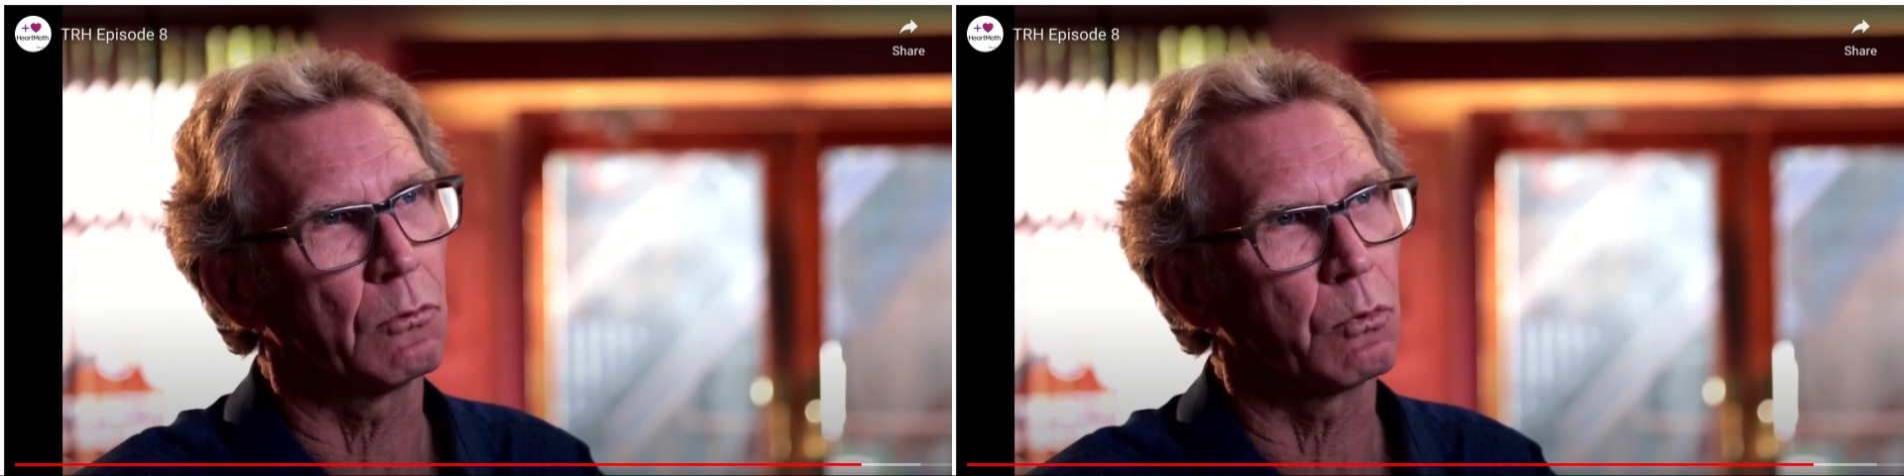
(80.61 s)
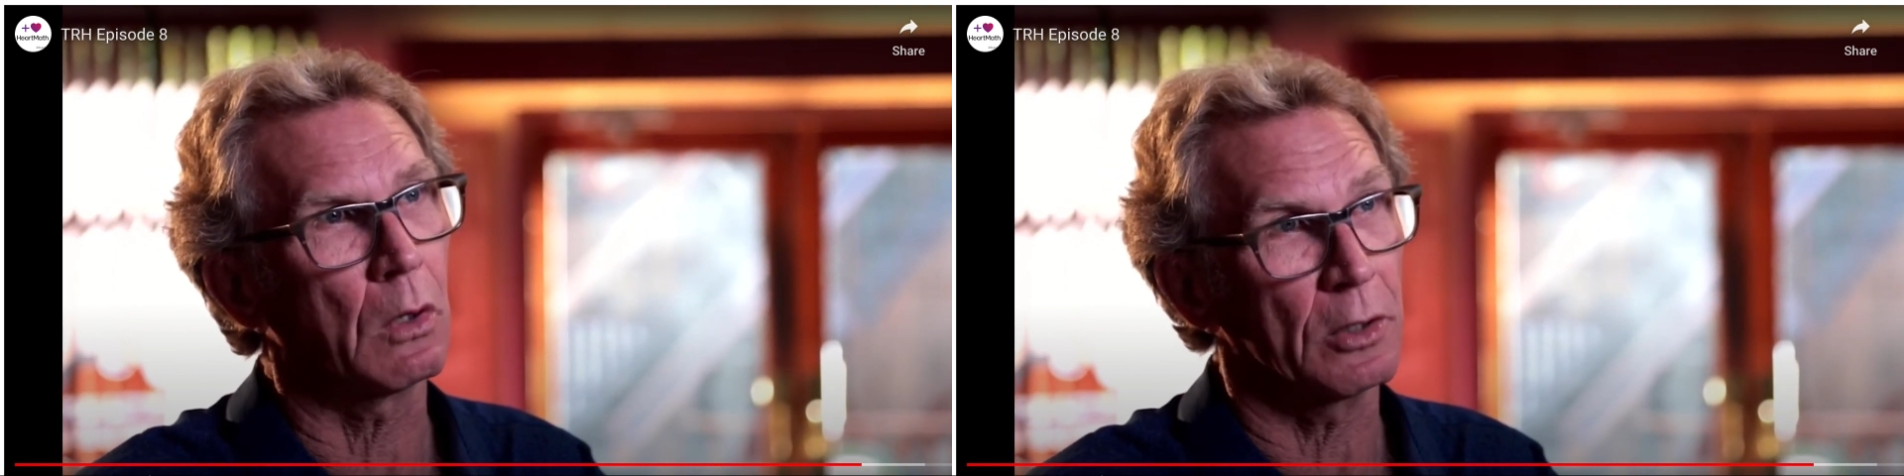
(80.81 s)

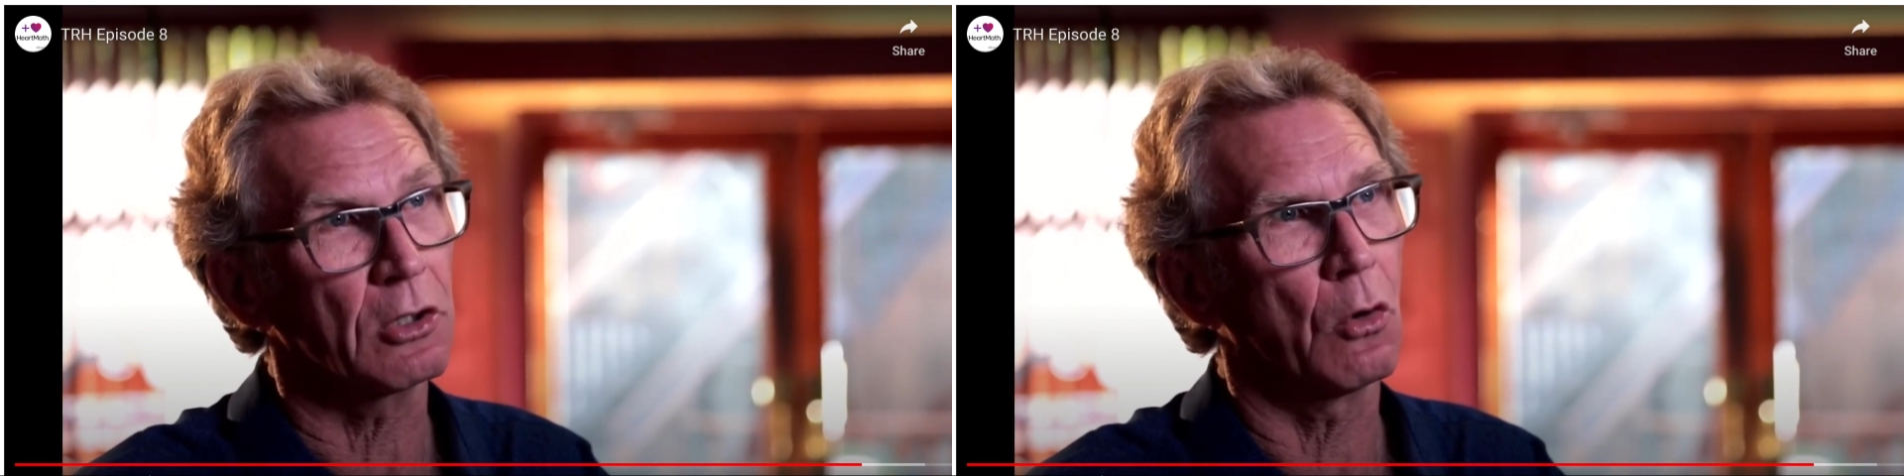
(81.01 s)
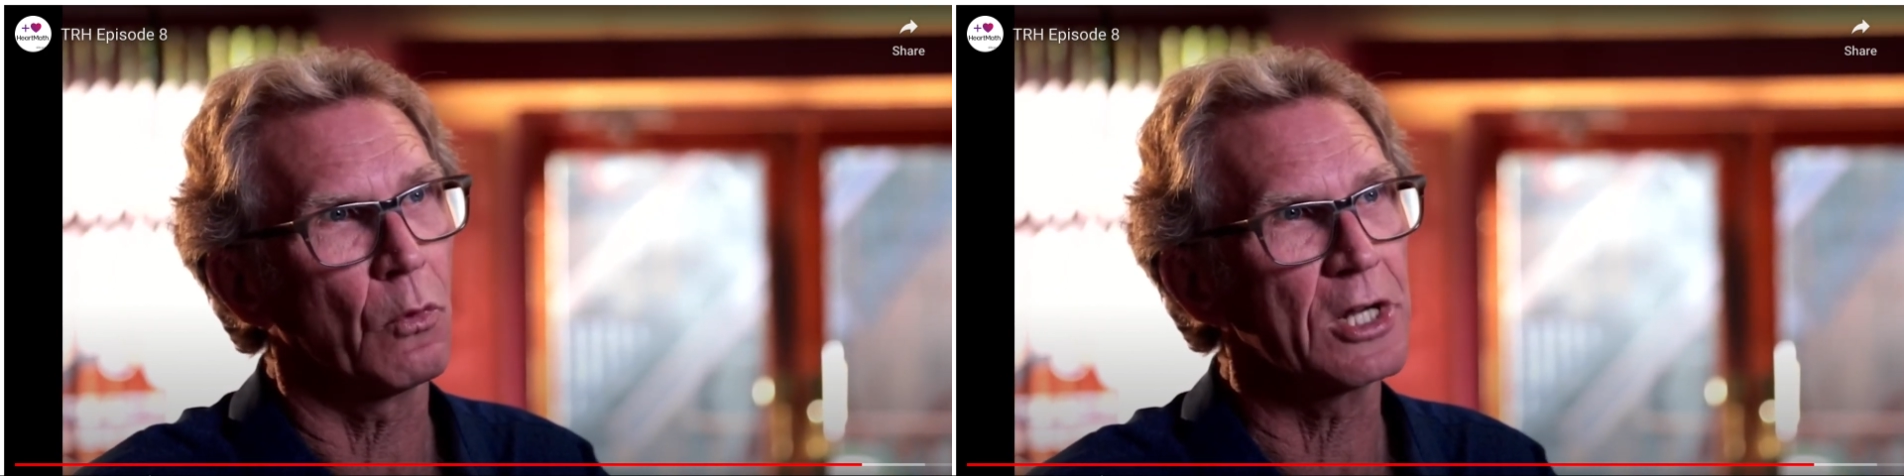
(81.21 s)
what we
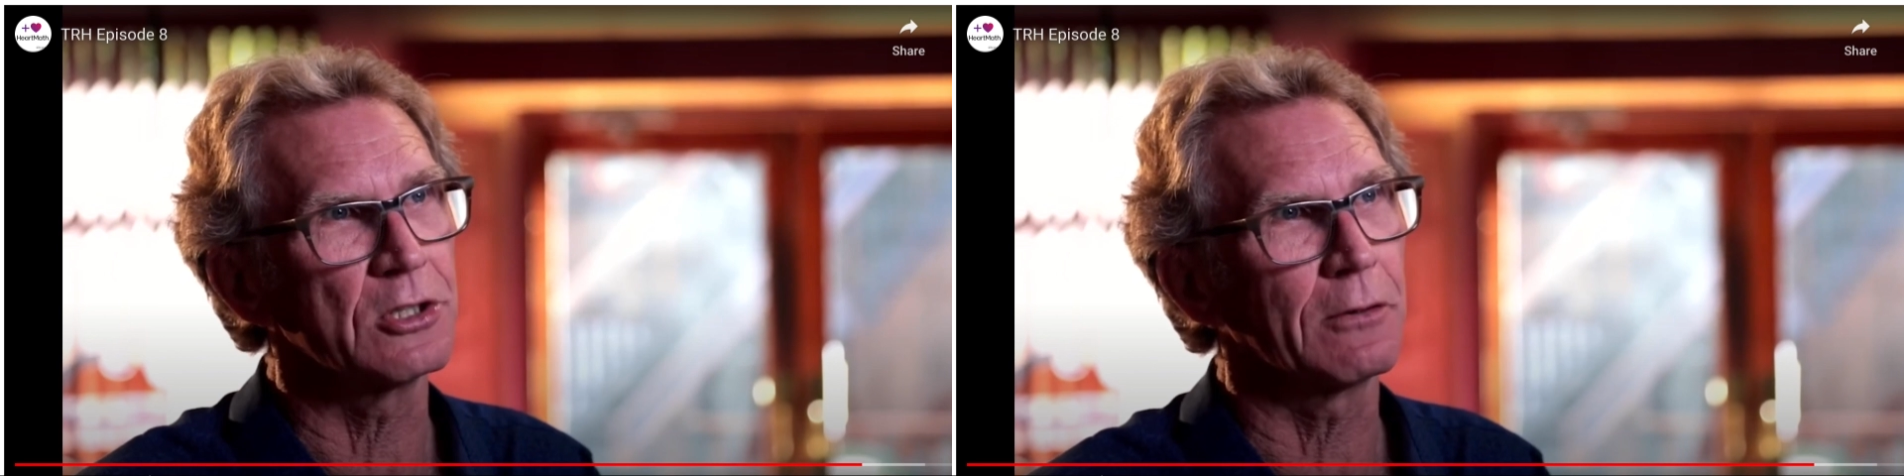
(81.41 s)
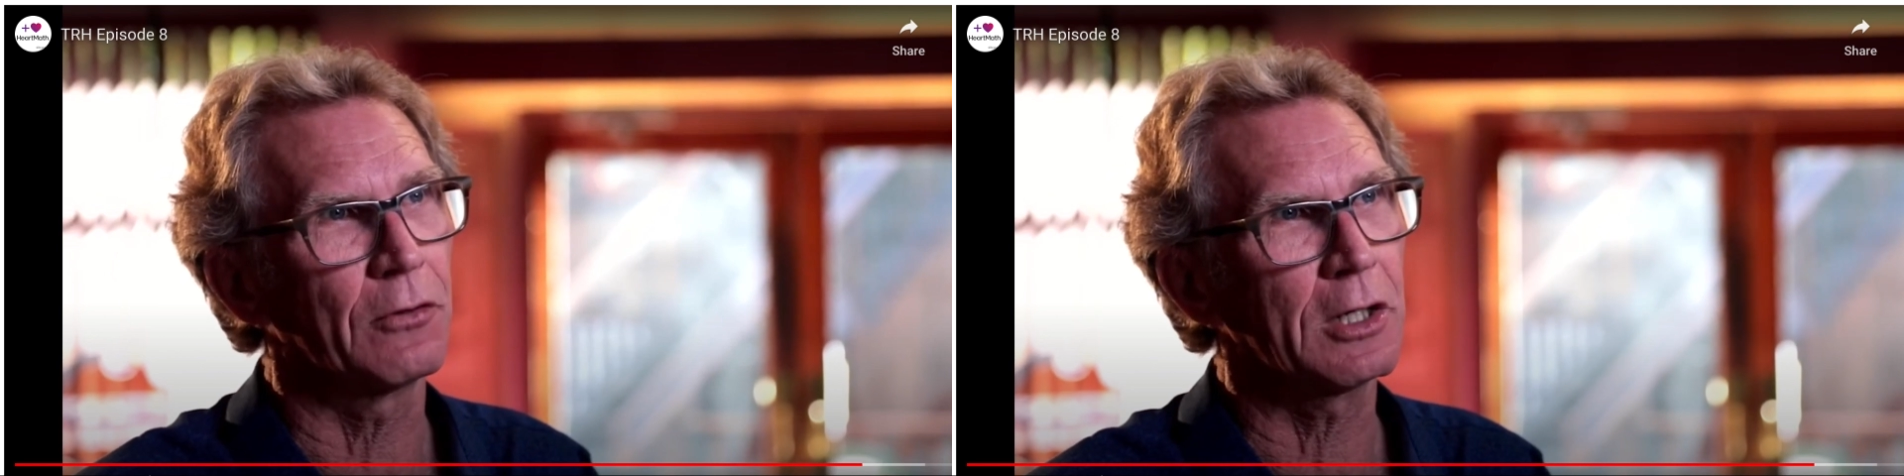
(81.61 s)
call
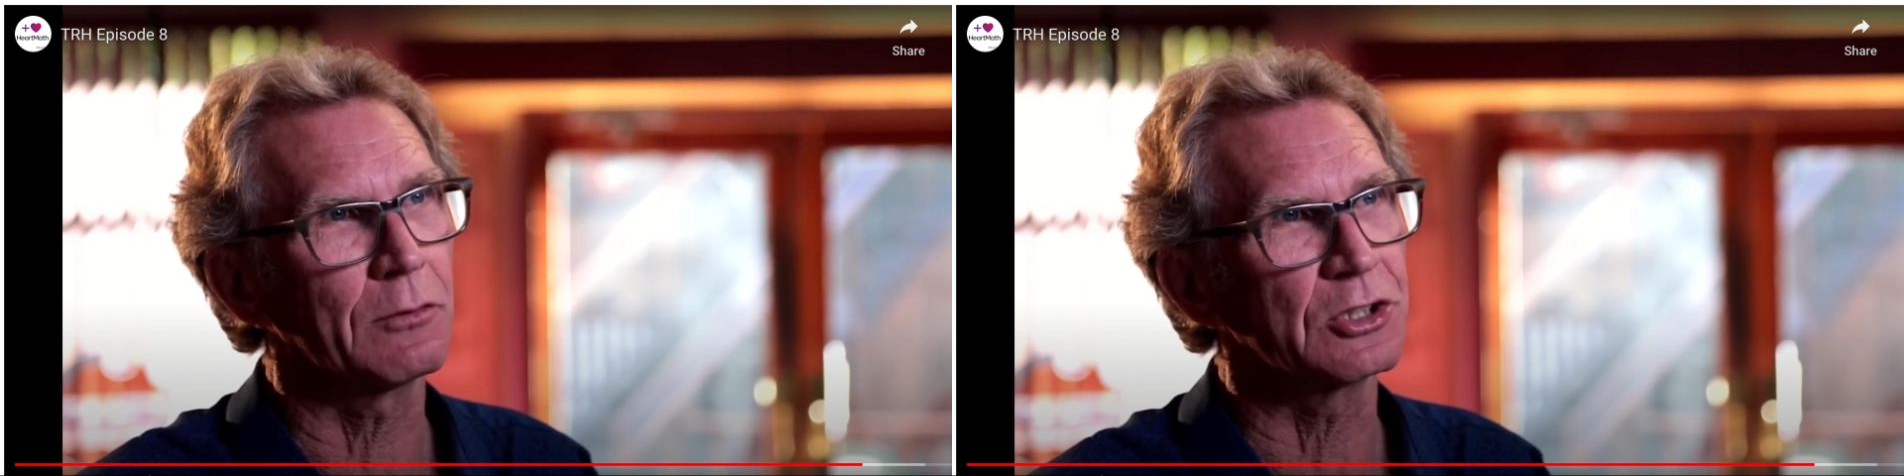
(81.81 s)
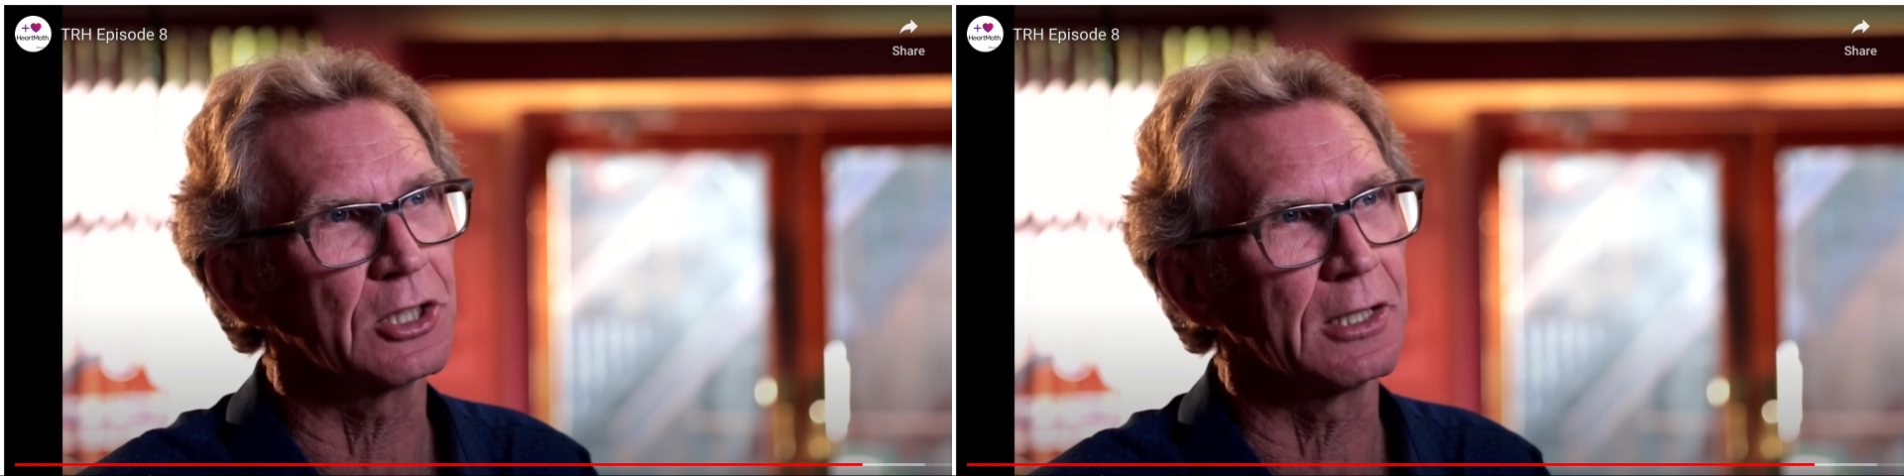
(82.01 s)
resonant
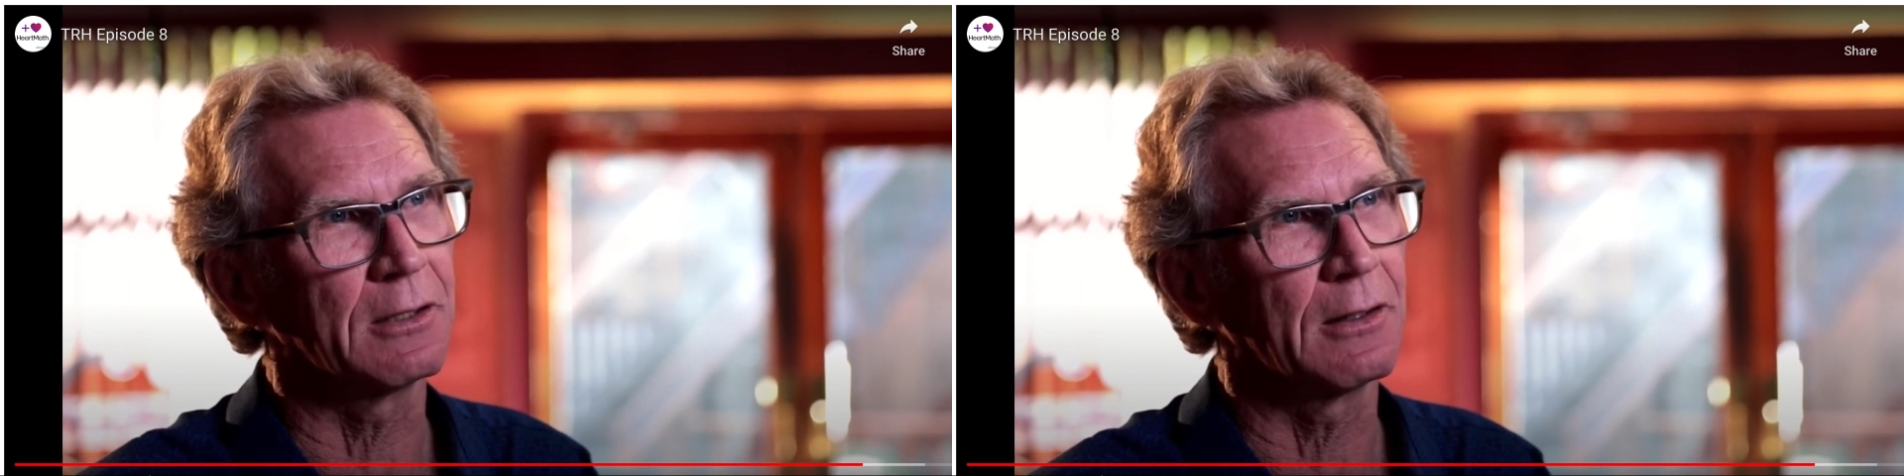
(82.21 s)
frequency.